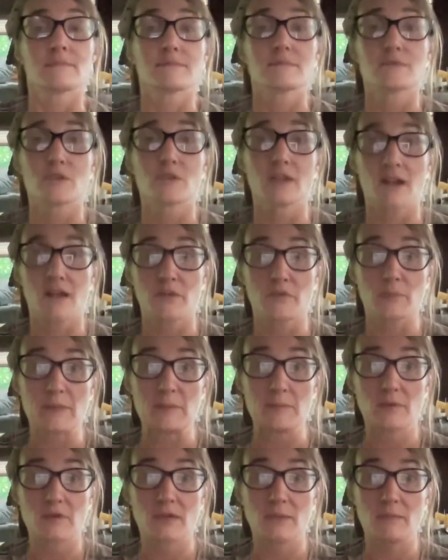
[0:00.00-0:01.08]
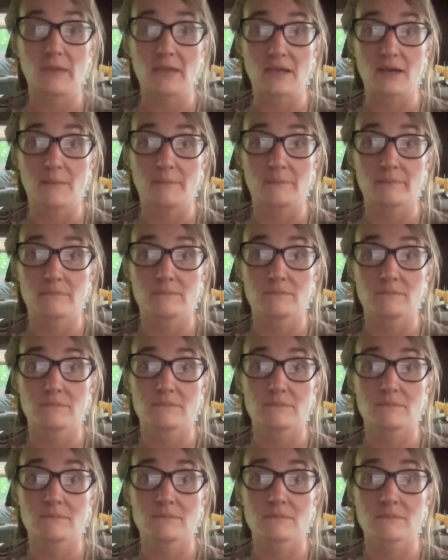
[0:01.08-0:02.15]
so that other people can pick up
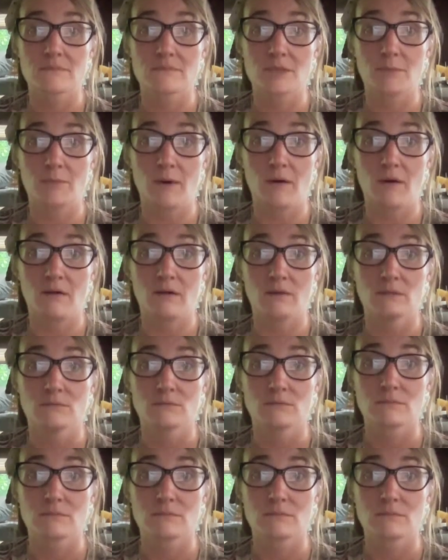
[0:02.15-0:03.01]
the ball,